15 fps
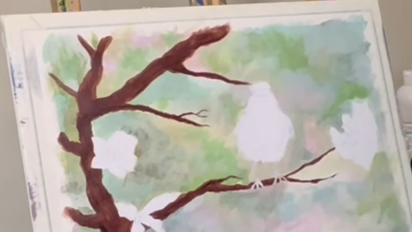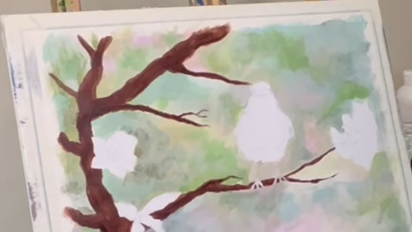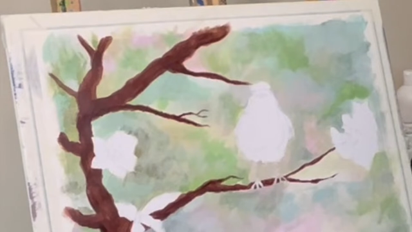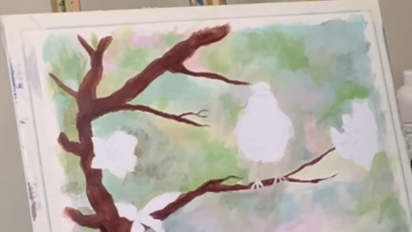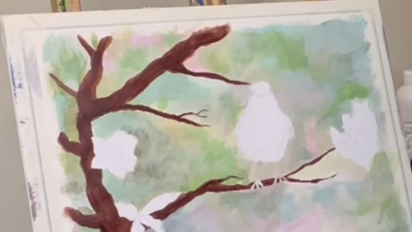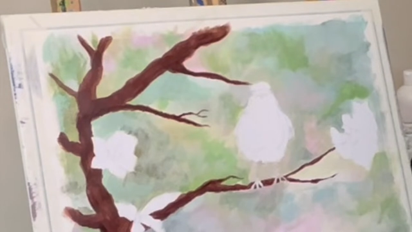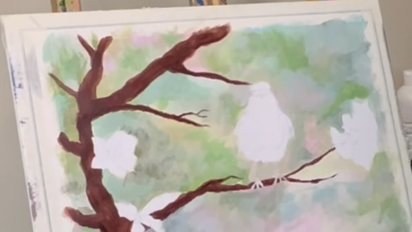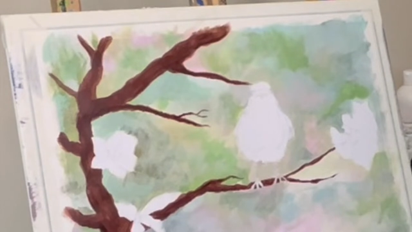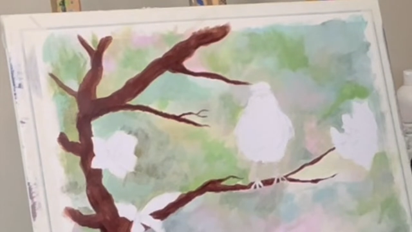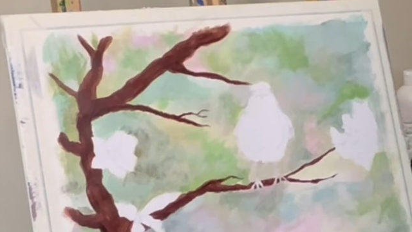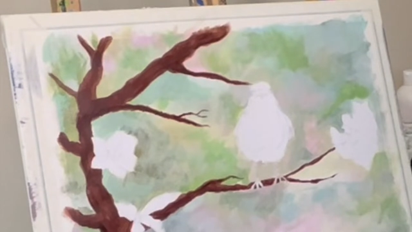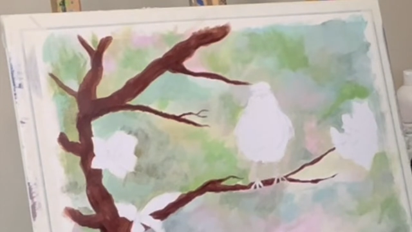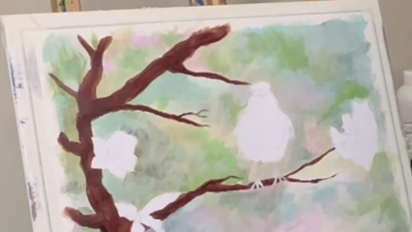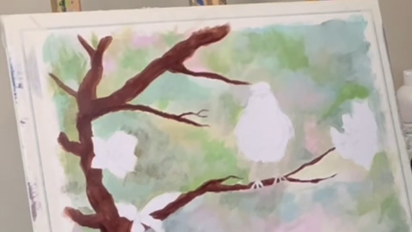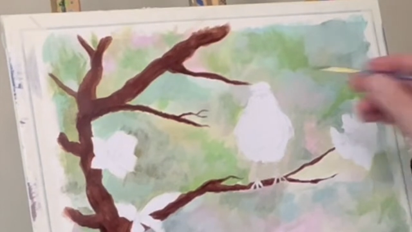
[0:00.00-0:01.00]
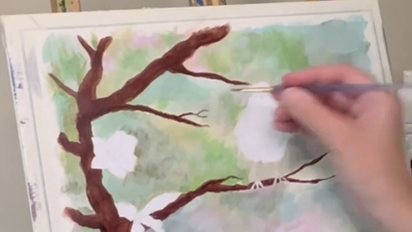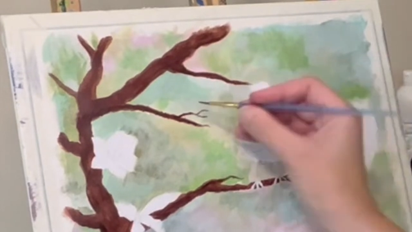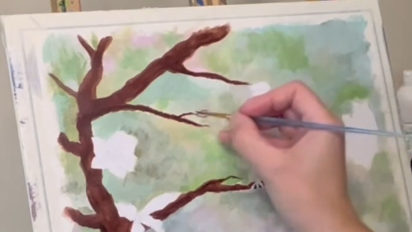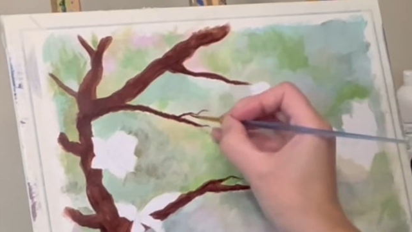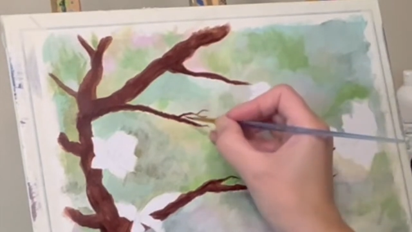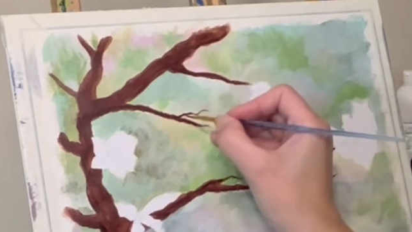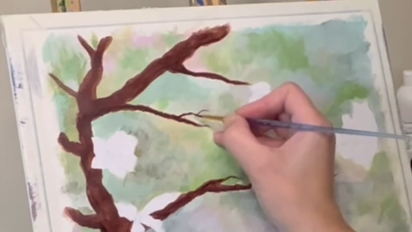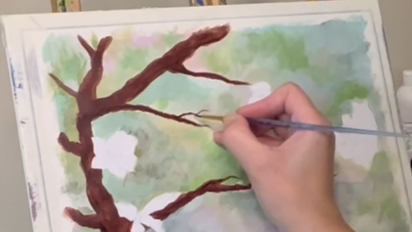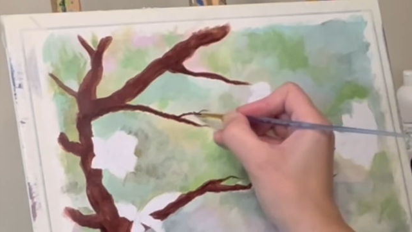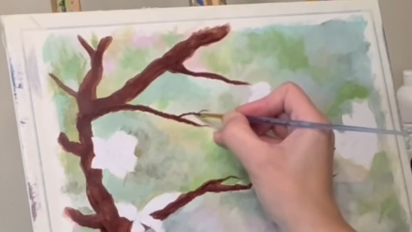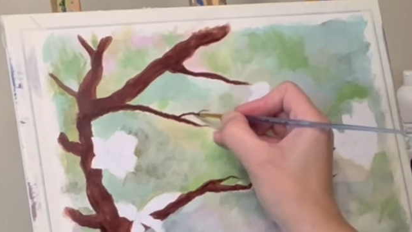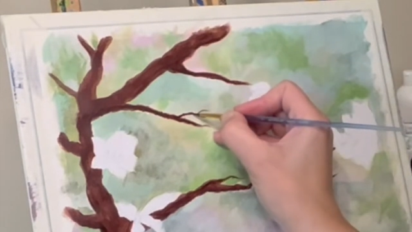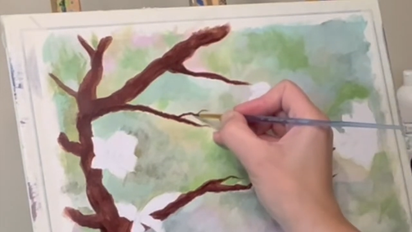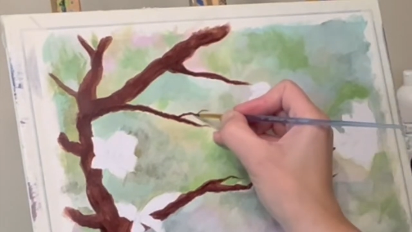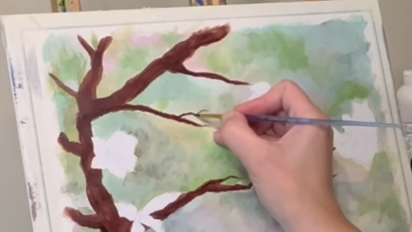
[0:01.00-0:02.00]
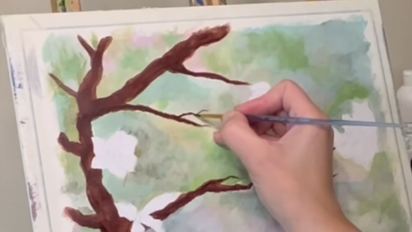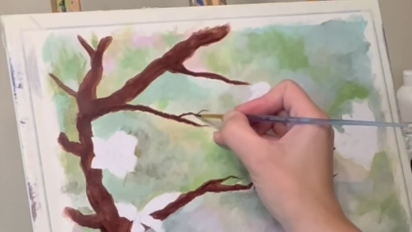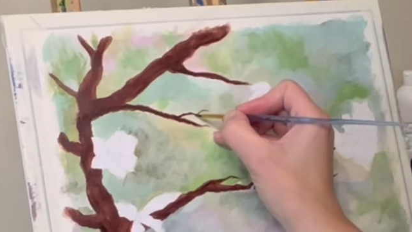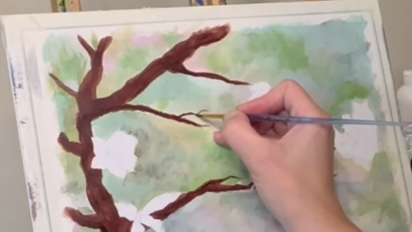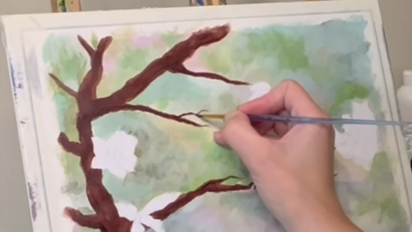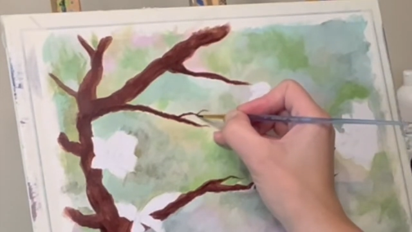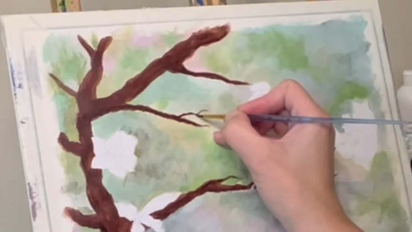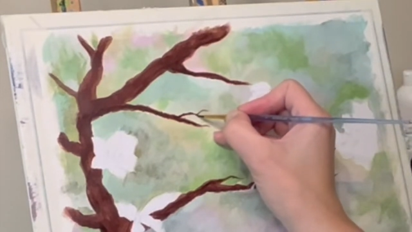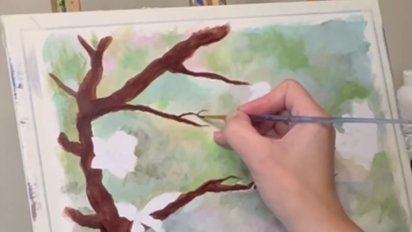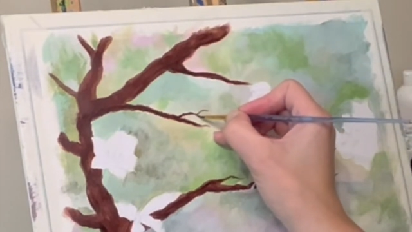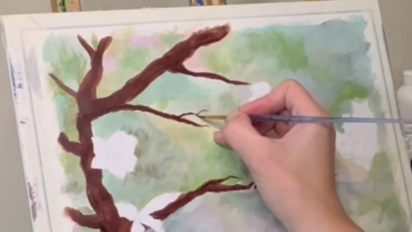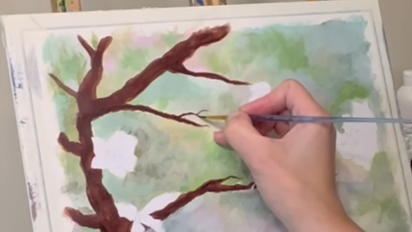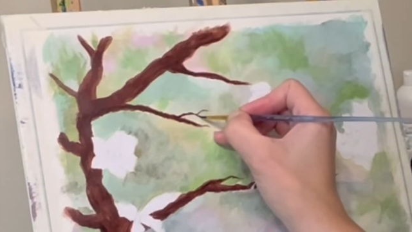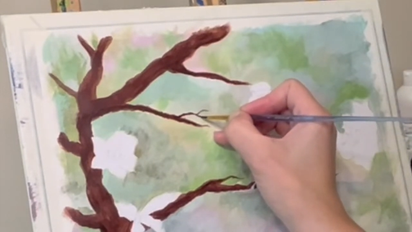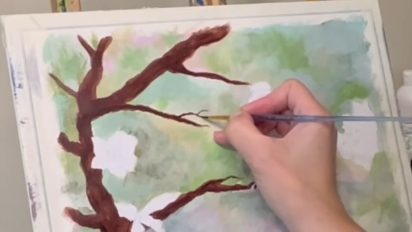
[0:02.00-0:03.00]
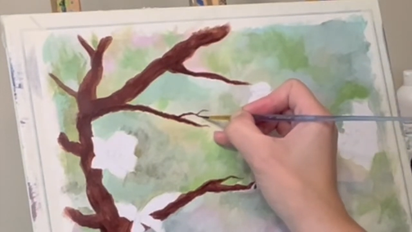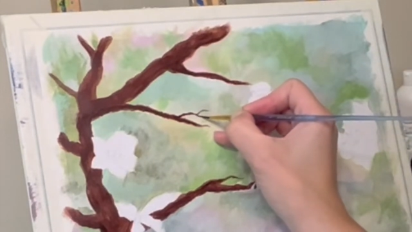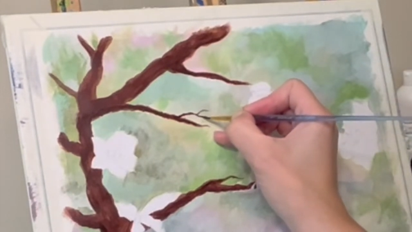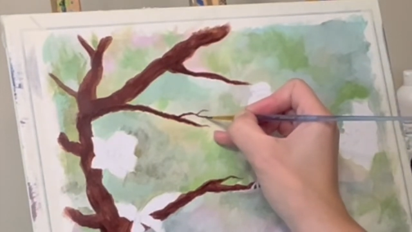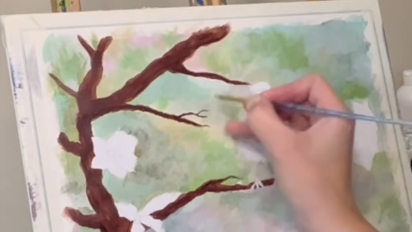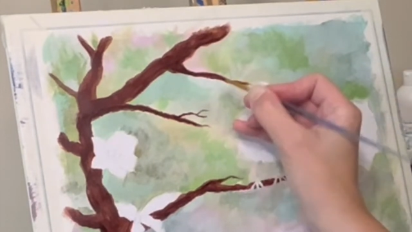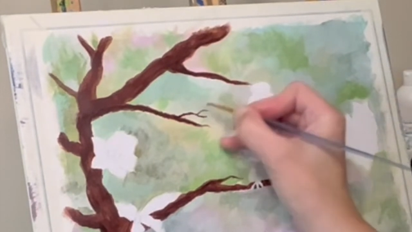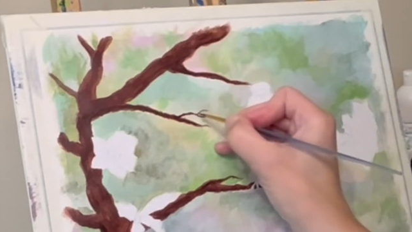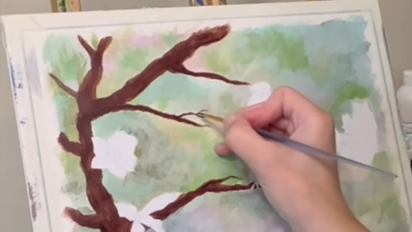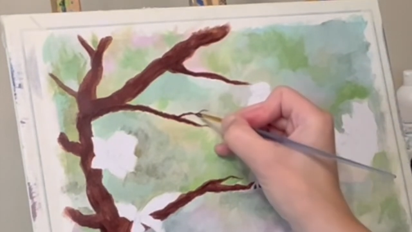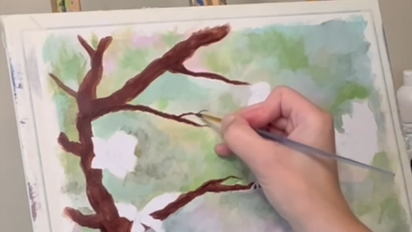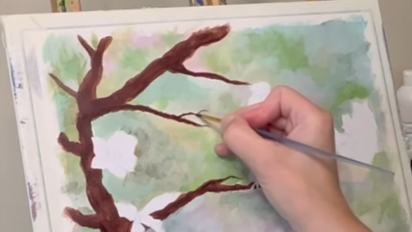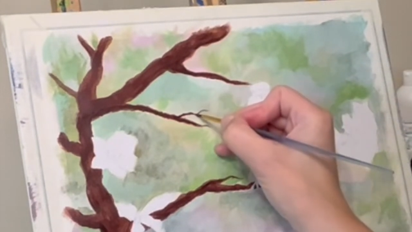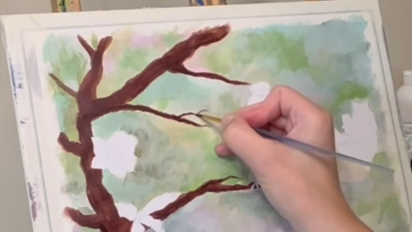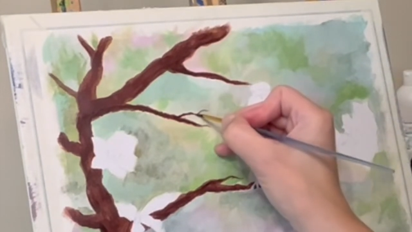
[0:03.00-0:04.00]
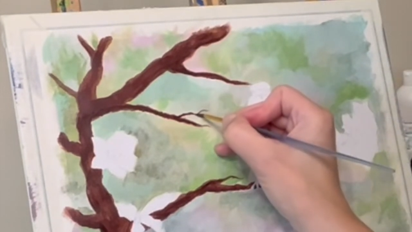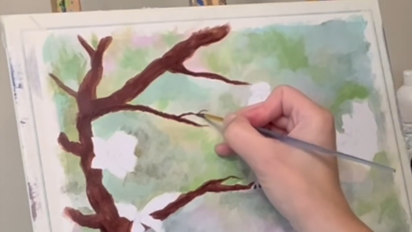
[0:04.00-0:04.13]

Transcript: (no speaker visible)